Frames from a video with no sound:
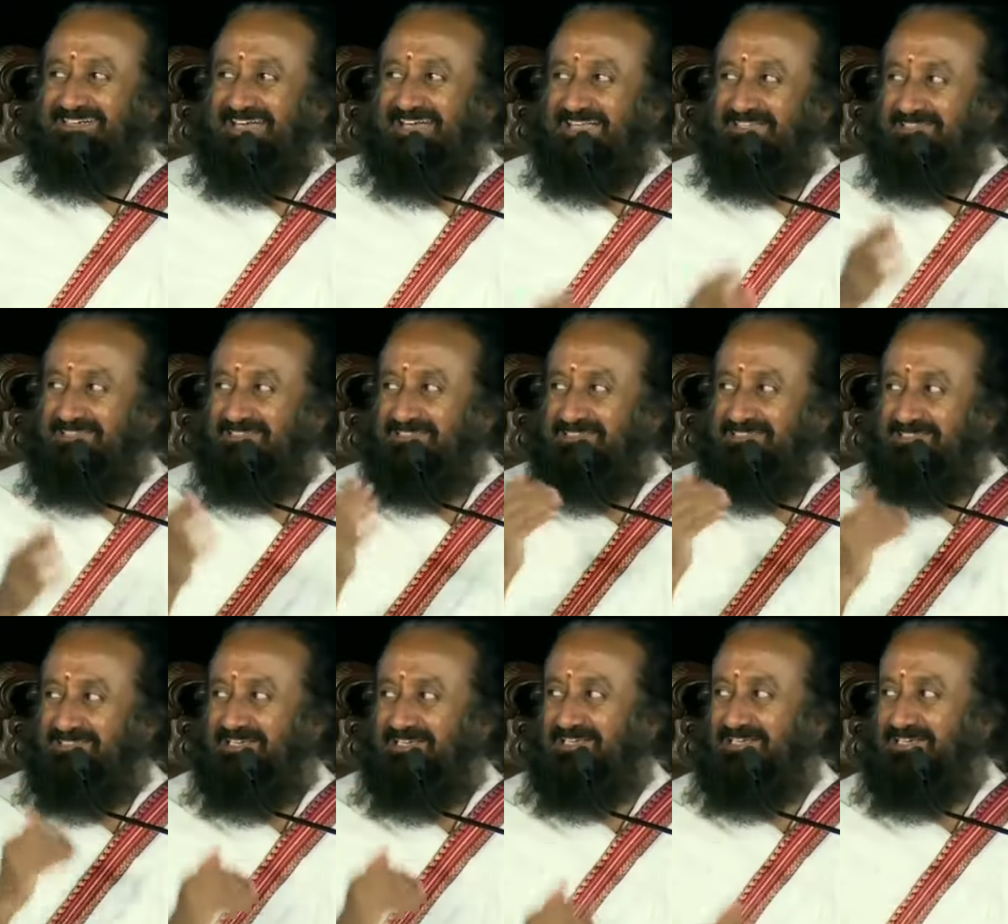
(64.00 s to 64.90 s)
rather than
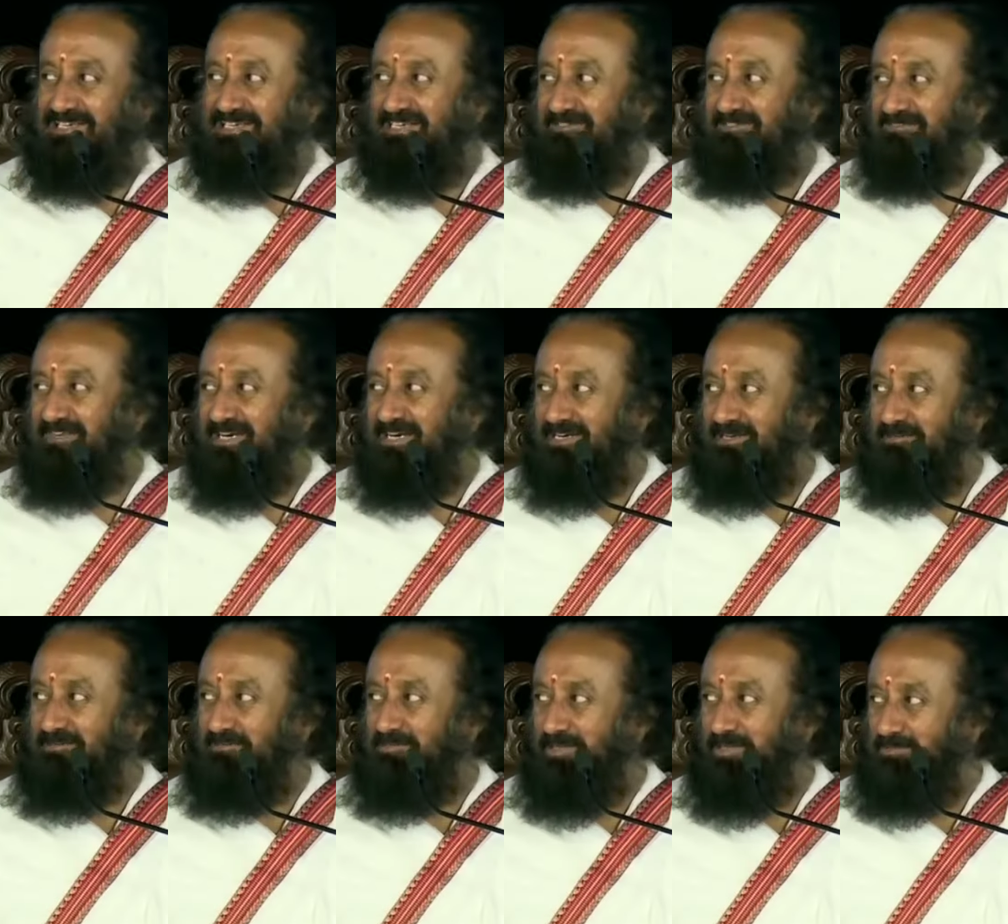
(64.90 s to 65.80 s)
singing in front
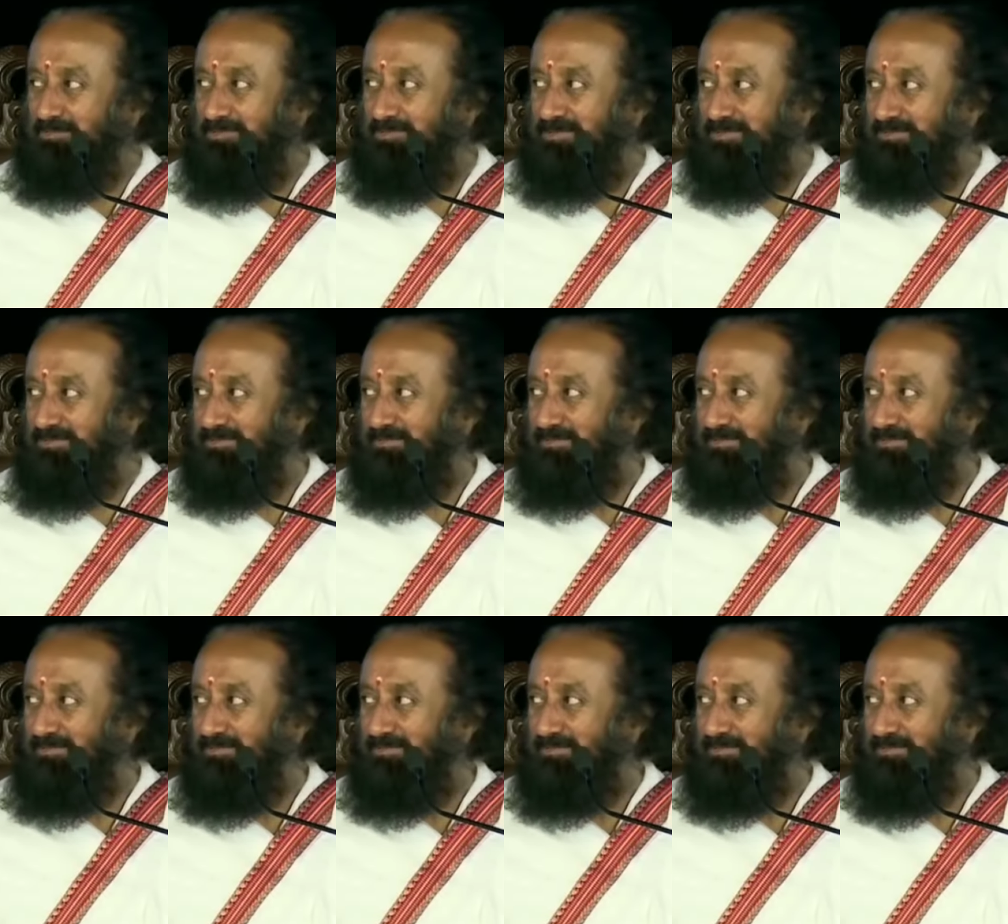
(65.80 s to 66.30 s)
of people.